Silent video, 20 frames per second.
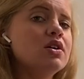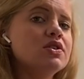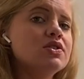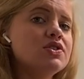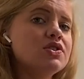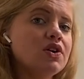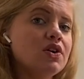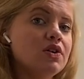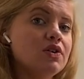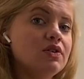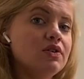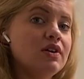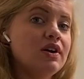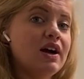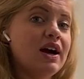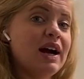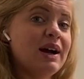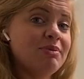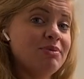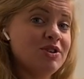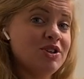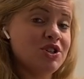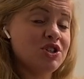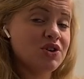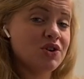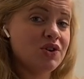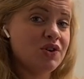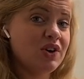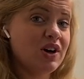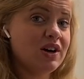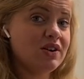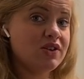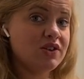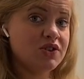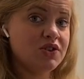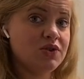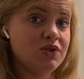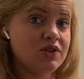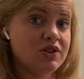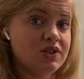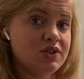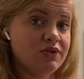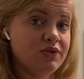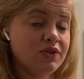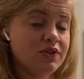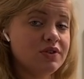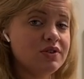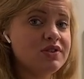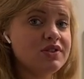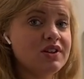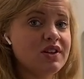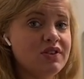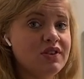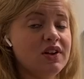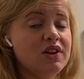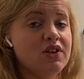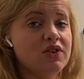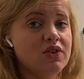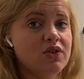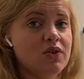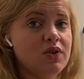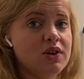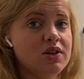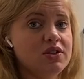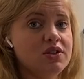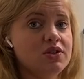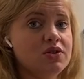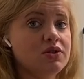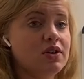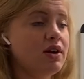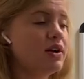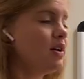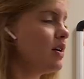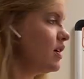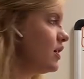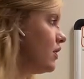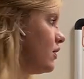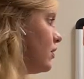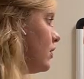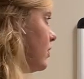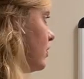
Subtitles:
So I'm gonna show you how to do this first and then you're going to try it on your